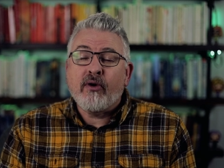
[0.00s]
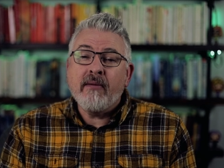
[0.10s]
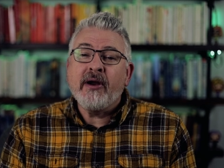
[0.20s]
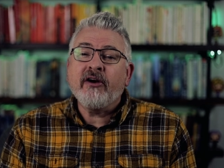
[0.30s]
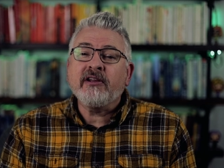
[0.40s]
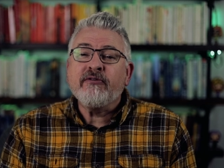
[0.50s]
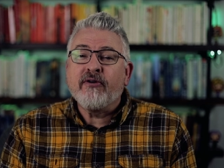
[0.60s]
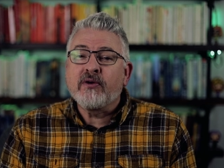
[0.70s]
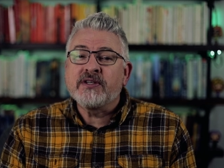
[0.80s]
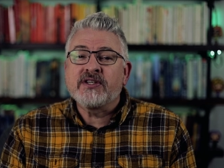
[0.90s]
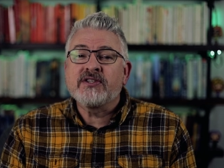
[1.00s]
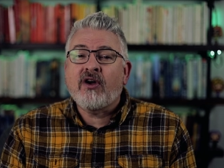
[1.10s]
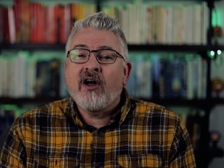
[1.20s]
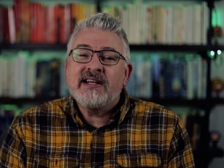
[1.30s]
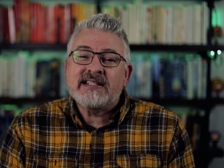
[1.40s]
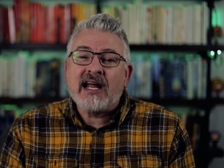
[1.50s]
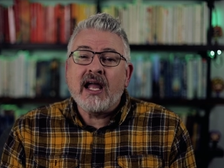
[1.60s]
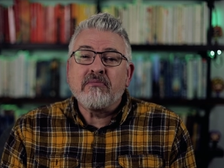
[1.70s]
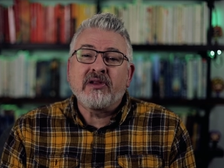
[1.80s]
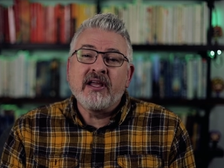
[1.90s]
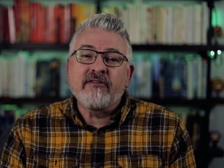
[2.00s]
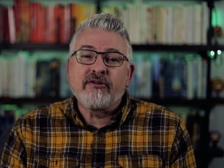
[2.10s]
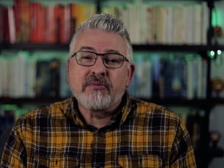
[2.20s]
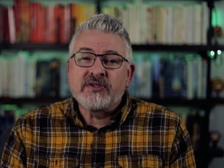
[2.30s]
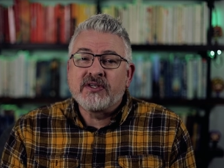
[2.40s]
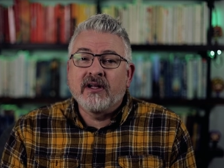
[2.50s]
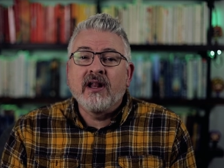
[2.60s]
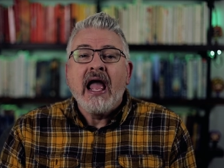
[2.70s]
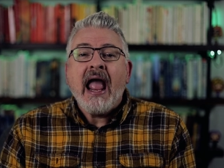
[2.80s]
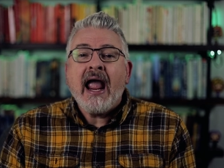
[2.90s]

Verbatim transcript: primarily focuses on his time playing for Brazil